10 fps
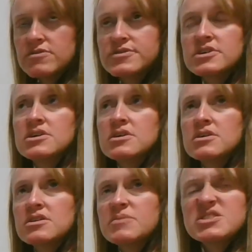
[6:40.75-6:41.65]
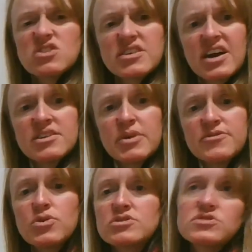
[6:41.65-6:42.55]
Let me start counting by
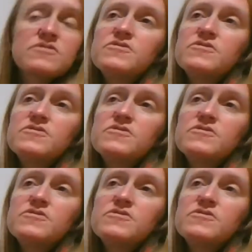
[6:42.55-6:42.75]
4s.